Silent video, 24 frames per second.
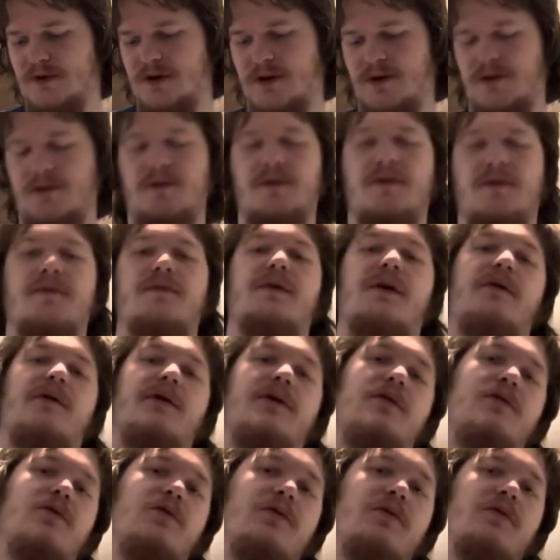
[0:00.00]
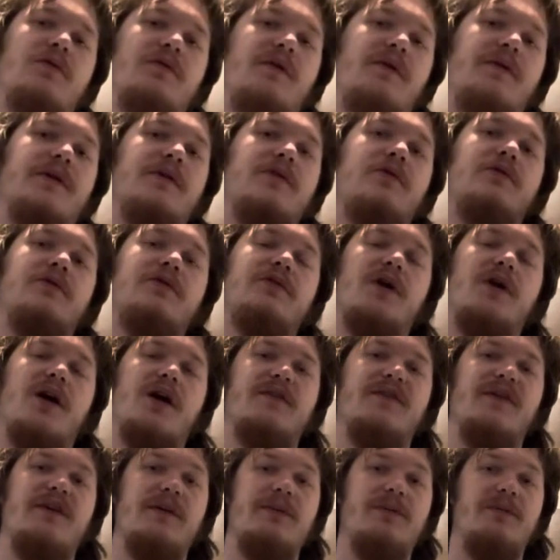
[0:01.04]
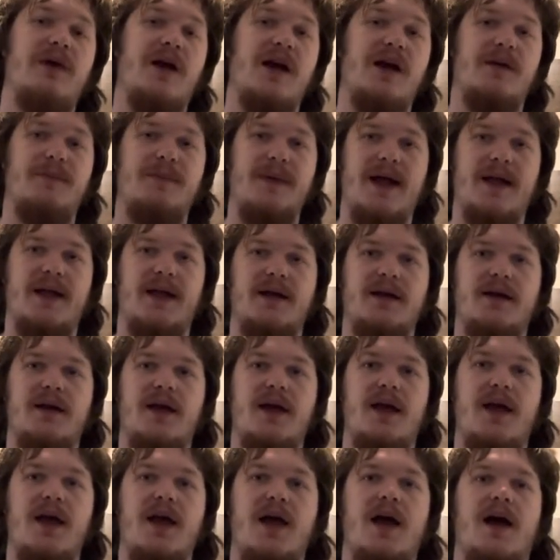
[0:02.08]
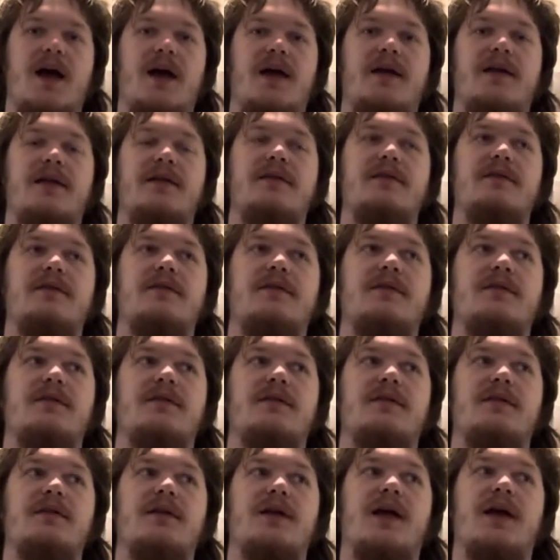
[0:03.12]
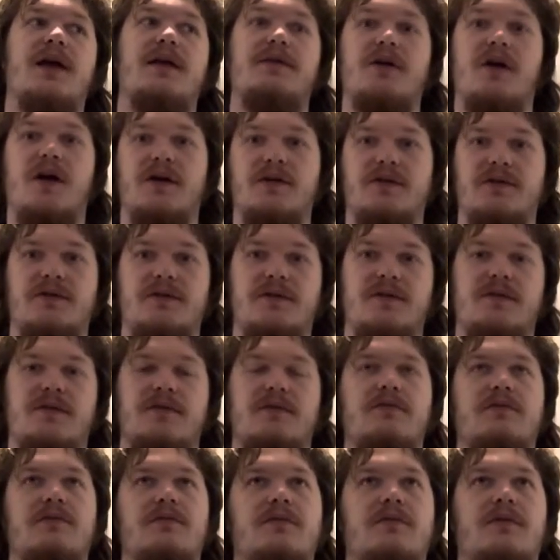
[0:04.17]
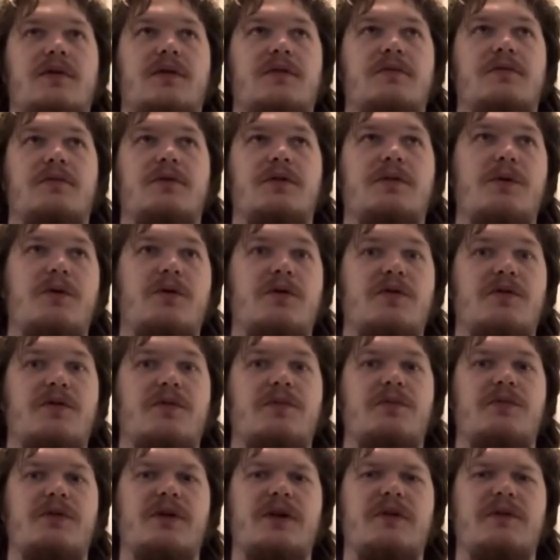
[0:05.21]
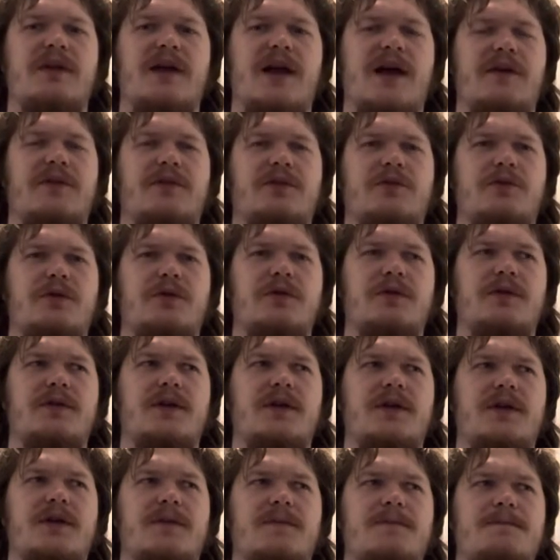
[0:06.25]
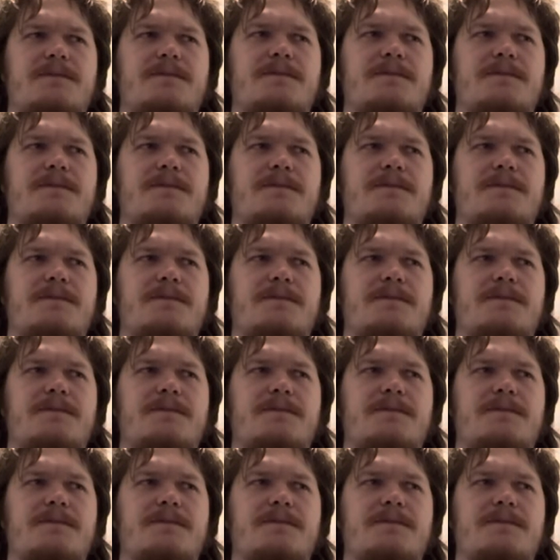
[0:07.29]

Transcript: it was a very cool talk, very pragmatic. And I spoke with him frequently afterwards, and it